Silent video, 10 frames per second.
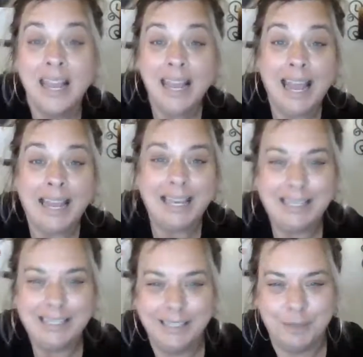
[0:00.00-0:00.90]

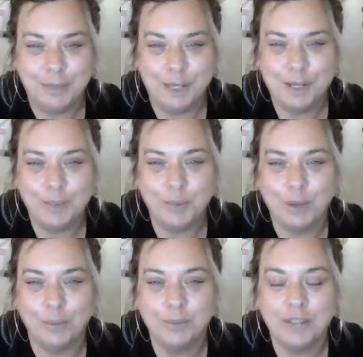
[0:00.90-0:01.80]
Hey Libras,
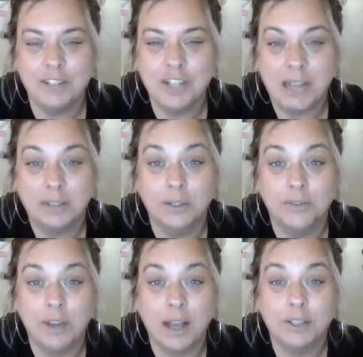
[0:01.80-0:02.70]
welcome to the channel. If
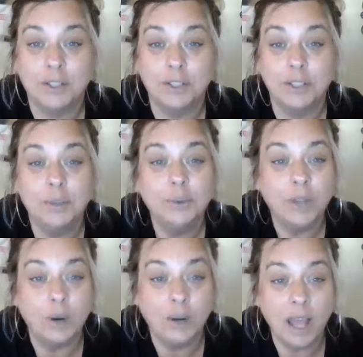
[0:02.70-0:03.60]
you guys are new,
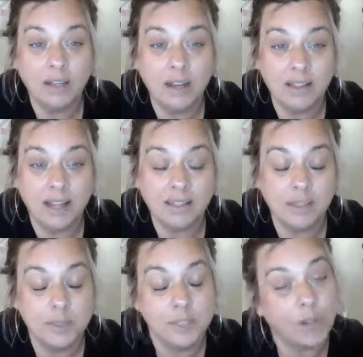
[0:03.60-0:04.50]
go ahead and hit that
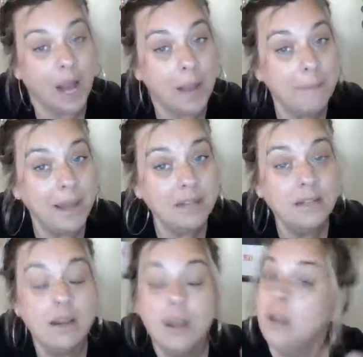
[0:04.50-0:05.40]
subscribe
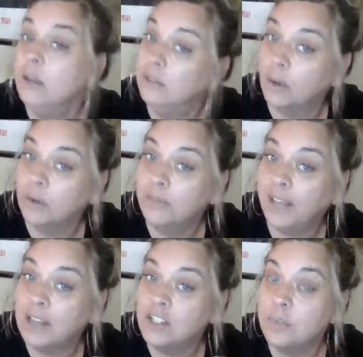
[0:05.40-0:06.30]
button,
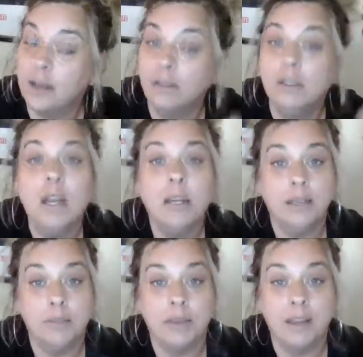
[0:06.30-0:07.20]
notification bell,
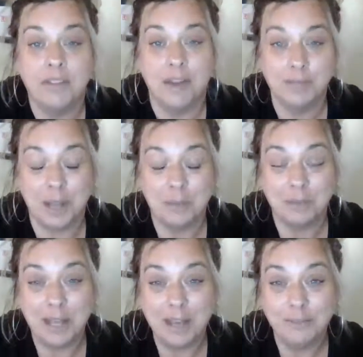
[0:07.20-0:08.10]
give me a thumbs up.
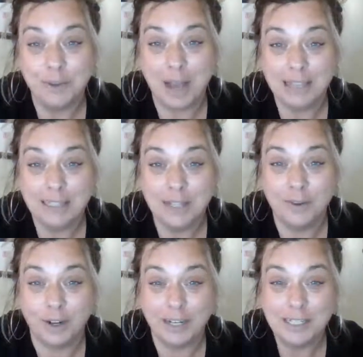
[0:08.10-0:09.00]
If you guys have
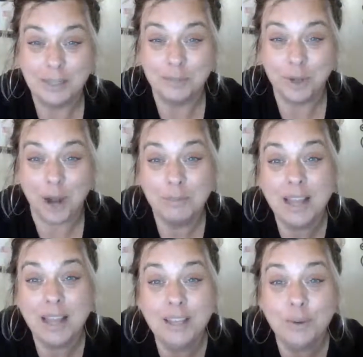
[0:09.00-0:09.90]
already subscribed,
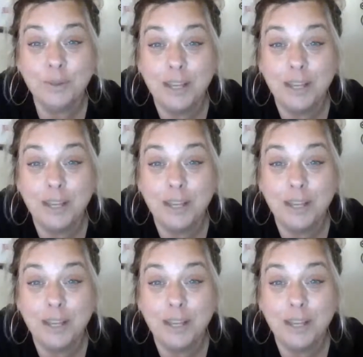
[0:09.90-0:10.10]
thank you